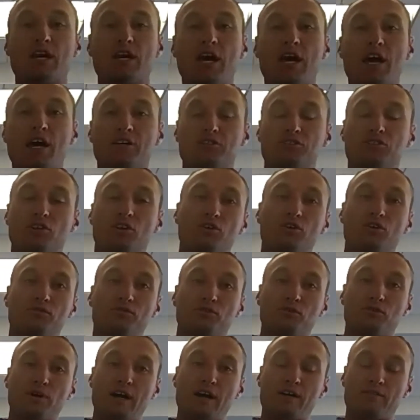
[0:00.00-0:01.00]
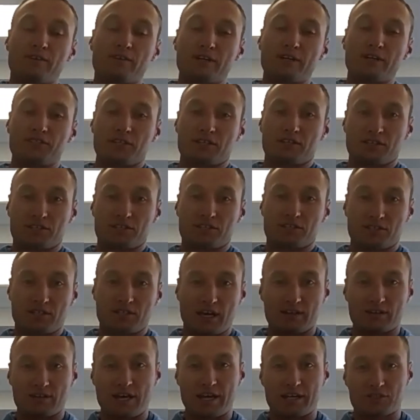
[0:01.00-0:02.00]
So if you have a
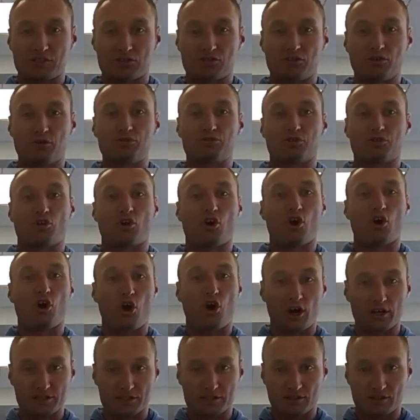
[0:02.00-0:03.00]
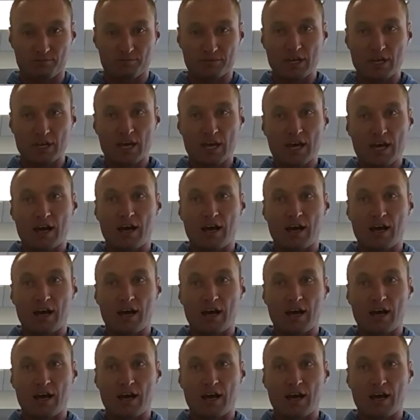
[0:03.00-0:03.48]
stand desk, those are awesome.